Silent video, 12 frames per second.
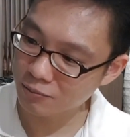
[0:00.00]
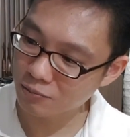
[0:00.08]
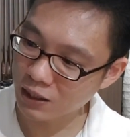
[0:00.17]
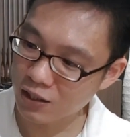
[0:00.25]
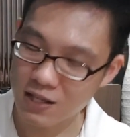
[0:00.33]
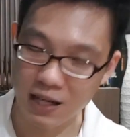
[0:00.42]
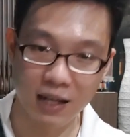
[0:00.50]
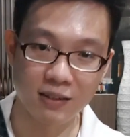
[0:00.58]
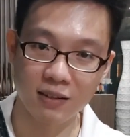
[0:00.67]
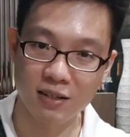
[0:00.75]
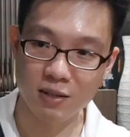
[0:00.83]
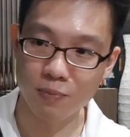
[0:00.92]
Because I can't
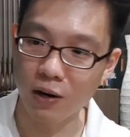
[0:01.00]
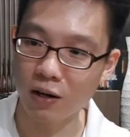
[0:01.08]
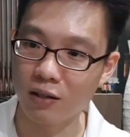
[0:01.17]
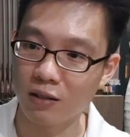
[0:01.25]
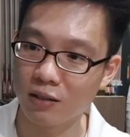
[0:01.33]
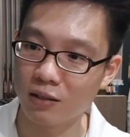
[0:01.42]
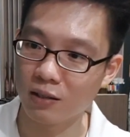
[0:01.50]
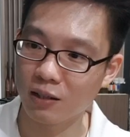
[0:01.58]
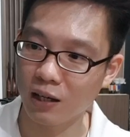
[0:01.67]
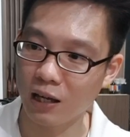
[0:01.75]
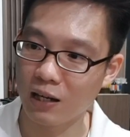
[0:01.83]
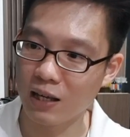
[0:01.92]
take this apart
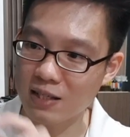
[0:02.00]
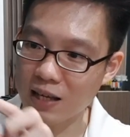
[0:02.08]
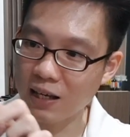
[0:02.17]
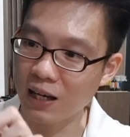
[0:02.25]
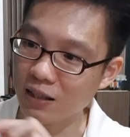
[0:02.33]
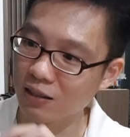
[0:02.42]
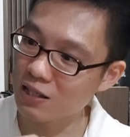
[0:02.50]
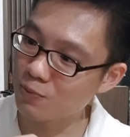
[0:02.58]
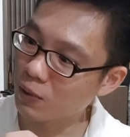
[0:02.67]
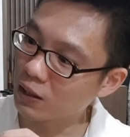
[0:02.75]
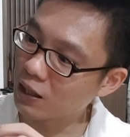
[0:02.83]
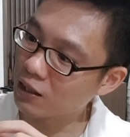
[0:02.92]
unless I cut this.
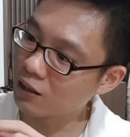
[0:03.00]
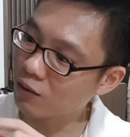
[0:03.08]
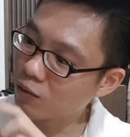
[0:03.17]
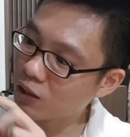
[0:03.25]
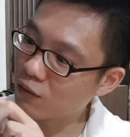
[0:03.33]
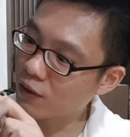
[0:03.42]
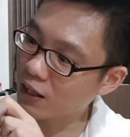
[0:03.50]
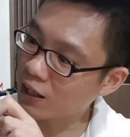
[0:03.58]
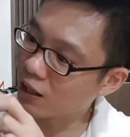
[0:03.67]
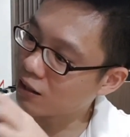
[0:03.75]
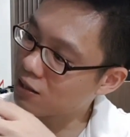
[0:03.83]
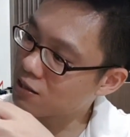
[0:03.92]
But then, if I
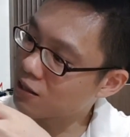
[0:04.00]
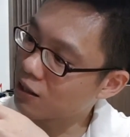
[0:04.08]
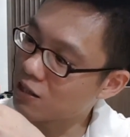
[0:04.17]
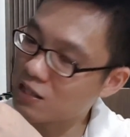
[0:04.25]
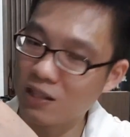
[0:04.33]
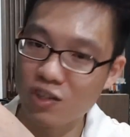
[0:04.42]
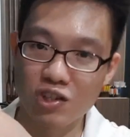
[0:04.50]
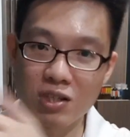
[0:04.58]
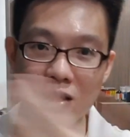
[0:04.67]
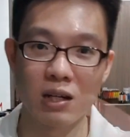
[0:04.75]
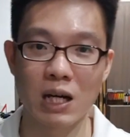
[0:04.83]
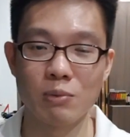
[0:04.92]
cut this, then the stitch is
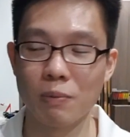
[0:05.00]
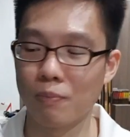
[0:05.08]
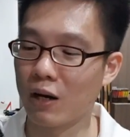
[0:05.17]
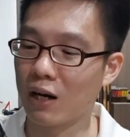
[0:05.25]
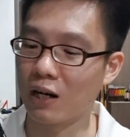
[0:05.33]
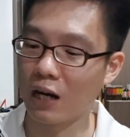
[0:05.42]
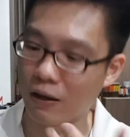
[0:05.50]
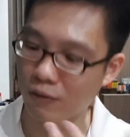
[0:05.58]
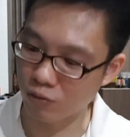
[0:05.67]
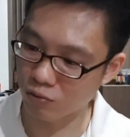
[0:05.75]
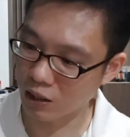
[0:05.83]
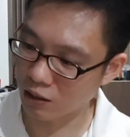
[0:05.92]
gonna come apart. I have
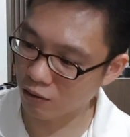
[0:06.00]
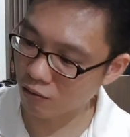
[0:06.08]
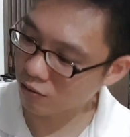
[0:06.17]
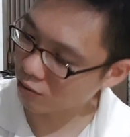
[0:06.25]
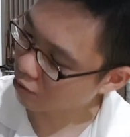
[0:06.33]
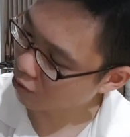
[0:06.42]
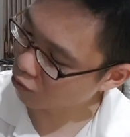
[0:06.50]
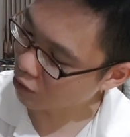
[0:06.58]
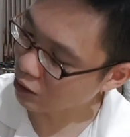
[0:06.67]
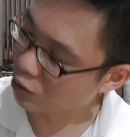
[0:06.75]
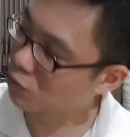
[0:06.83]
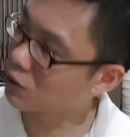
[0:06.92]
to like
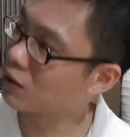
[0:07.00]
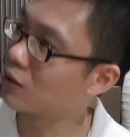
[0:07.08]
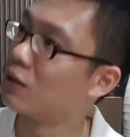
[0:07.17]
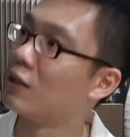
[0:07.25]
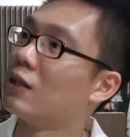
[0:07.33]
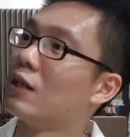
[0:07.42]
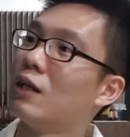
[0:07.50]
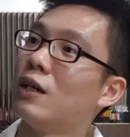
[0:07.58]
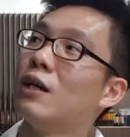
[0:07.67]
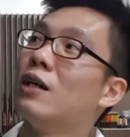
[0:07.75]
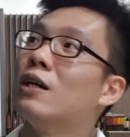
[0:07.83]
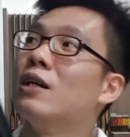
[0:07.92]
redo it.
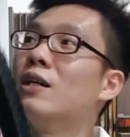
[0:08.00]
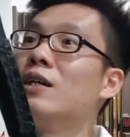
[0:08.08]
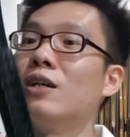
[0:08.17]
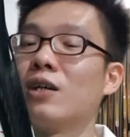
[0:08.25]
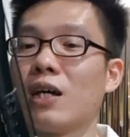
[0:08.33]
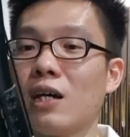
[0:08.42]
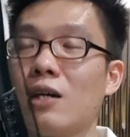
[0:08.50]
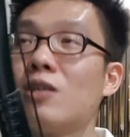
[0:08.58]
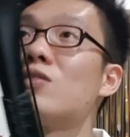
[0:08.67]
Okay,